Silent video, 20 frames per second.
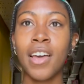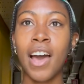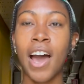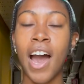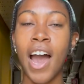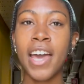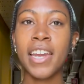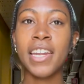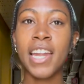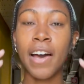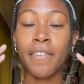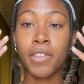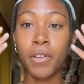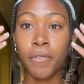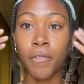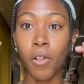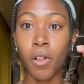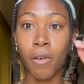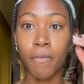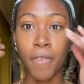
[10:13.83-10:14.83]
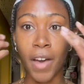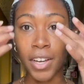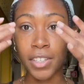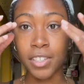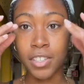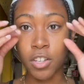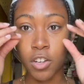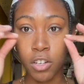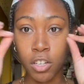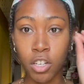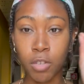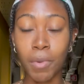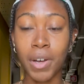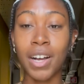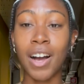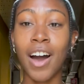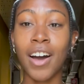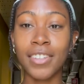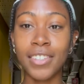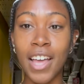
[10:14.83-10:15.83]
I didn't have the full effects until I took my
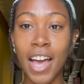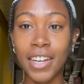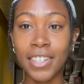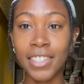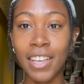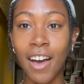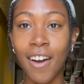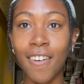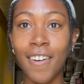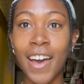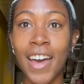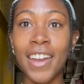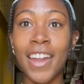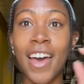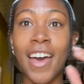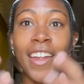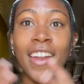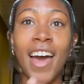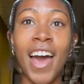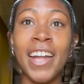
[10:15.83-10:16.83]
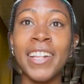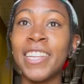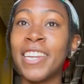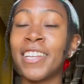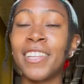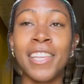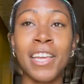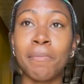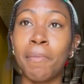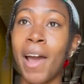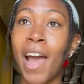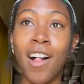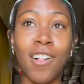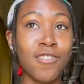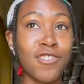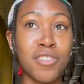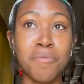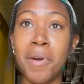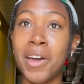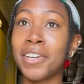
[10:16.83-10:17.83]
contacts out, and then I needed to take my
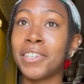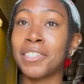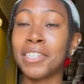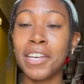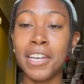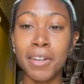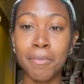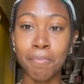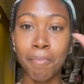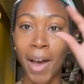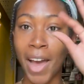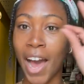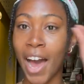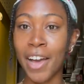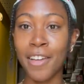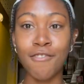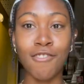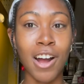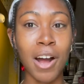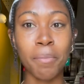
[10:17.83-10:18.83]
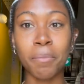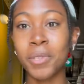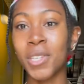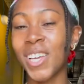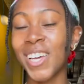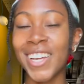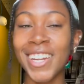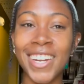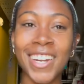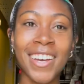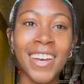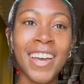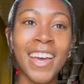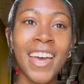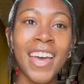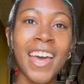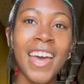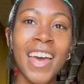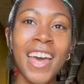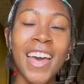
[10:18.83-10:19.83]
allergy medicine, my eye drops in,
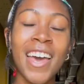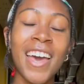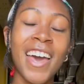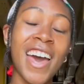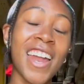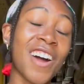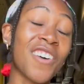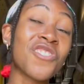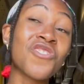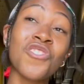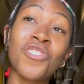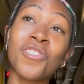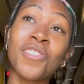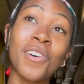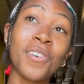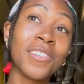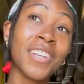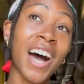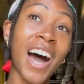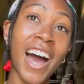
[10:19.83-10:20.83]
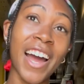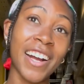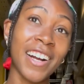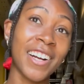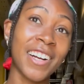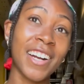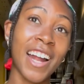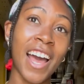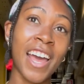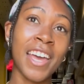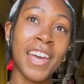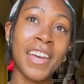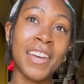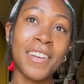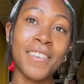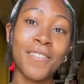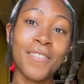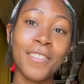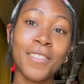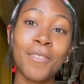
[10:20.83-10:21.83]
and I was just so tired. I
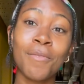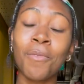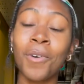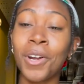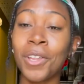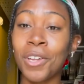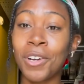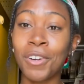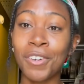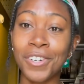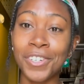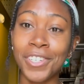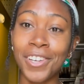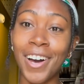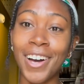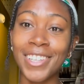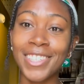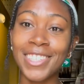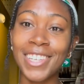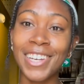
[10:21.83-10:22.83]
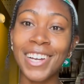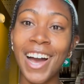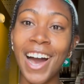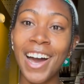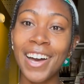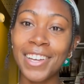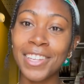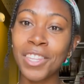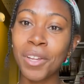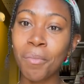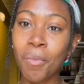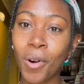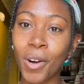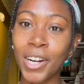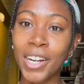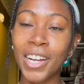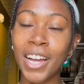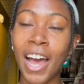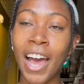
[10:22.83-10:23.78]
ate one of the croissants they got in the morning.